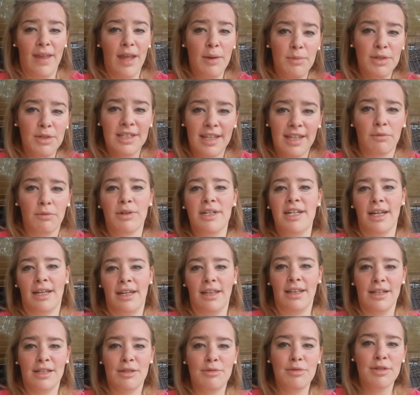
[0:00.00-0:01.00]
it was like
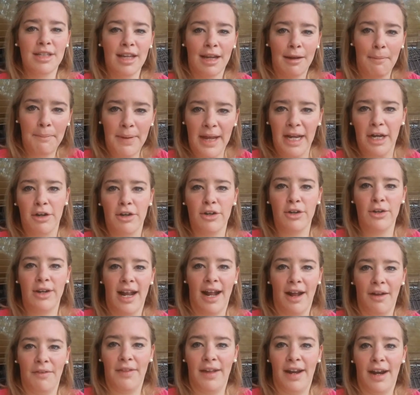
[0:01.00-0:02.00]
ridiculous. It was like a pit crew
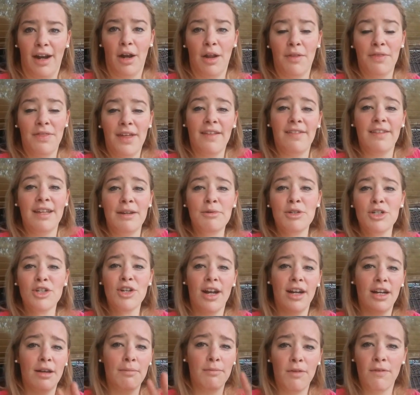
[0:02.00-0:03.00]
down there. Then they were
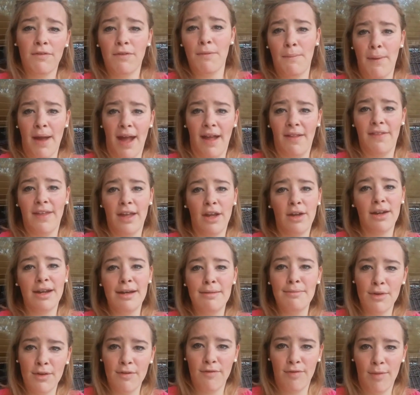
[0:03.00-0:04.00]
trying to move the bed. They
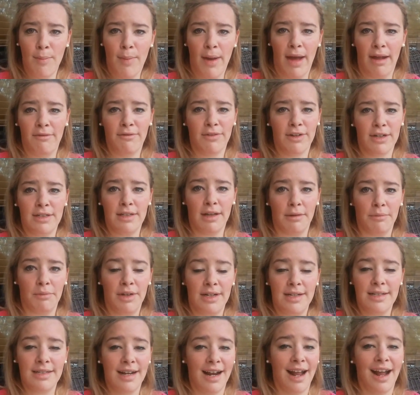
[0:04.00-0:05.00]
couldn't move the bed for some
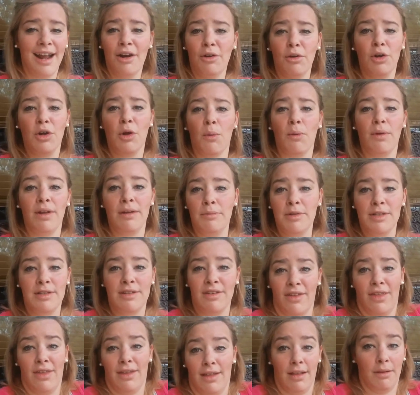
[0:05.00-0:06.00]
reason. I don't know.
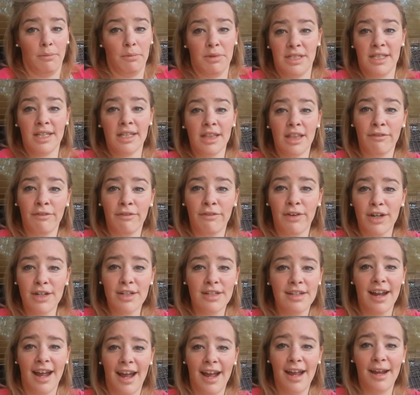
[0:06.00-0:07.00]
Was it their
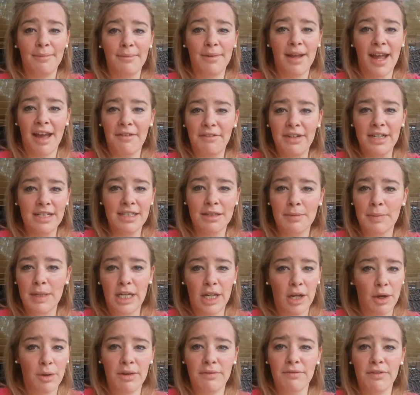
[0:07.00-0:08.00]
first time having somebody
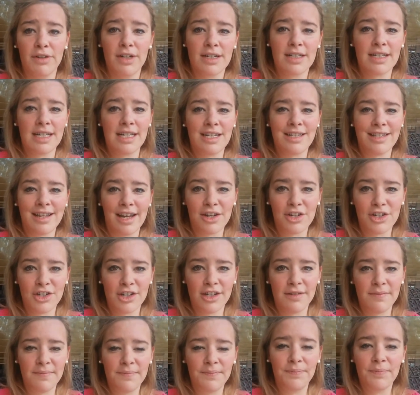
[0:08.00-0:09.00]
go in for a
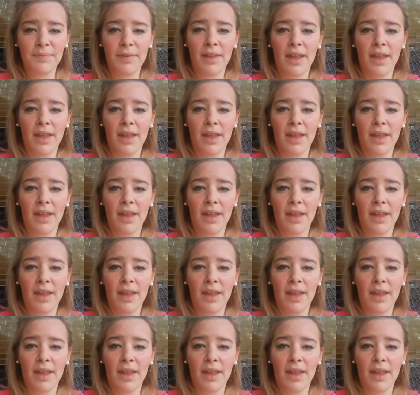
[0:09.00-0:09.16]
C-section?